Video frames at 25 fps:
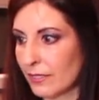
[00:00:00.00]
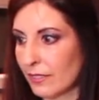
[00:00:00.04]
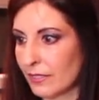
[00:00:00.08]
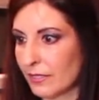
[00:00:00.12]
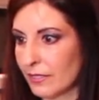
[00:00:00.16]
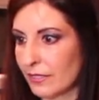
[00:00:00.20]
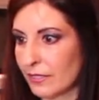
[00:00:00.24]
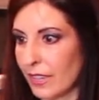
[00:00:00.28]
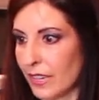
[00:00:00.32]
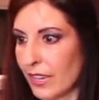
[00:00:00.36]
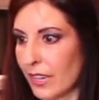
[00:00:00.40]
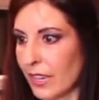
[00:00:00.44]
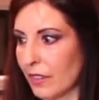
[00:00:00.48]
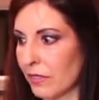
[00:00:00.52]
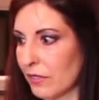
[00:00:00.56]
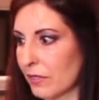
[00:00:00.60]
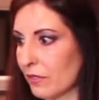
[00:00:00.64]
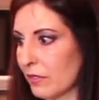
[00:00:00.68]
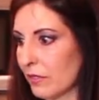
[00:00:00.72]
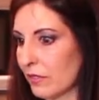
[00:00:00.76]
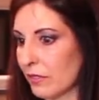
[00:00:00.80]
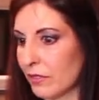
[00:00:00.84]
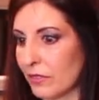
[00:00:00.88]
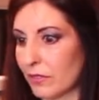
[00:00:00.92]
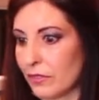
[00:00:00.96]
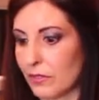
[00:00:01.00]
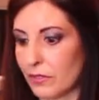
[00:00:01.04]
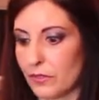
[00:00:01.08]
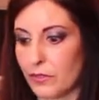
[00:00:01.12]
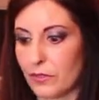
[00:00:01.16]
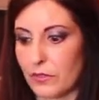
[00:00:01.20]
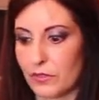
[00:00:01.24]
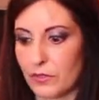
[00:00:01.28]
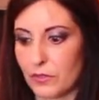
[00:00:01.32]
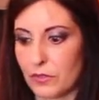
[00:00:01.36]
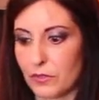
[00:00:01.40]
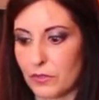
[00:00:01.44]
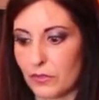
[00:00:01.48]

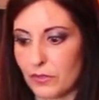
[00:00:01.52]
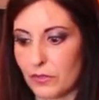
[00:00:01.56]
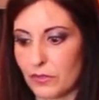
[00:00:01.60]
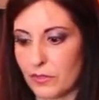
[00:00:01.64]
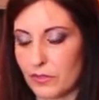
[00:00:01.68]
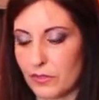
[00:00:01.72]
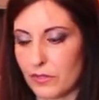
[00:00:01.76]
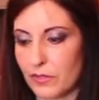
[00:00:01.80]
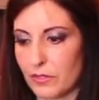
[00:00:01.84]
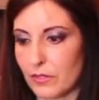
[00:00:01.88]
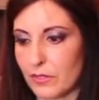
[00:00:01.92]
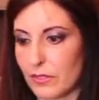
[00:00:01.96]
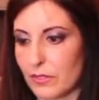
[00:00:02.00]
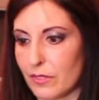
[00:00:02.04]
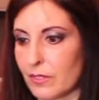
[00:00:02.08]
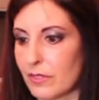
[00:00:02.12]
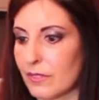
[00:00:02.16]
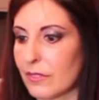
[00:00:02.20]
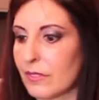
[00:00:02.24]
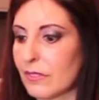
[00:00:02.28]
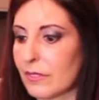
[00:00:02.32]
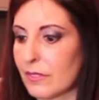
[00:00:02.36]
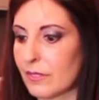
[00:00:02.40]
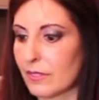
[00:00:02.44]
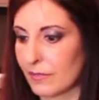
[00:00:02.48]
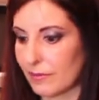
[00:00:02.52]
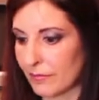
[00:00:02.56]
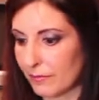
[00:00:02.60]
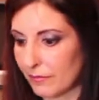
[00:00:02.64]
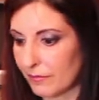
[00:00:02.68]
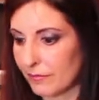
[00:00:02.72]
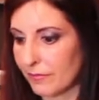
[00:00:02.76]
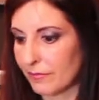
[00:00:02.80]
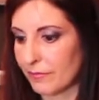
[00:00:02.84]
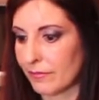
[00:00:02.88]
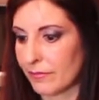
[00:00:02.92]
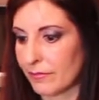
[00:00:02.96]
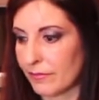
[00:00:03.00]

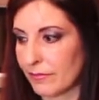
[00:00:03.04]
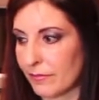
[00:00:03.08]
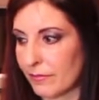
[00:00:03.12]
(not speaking)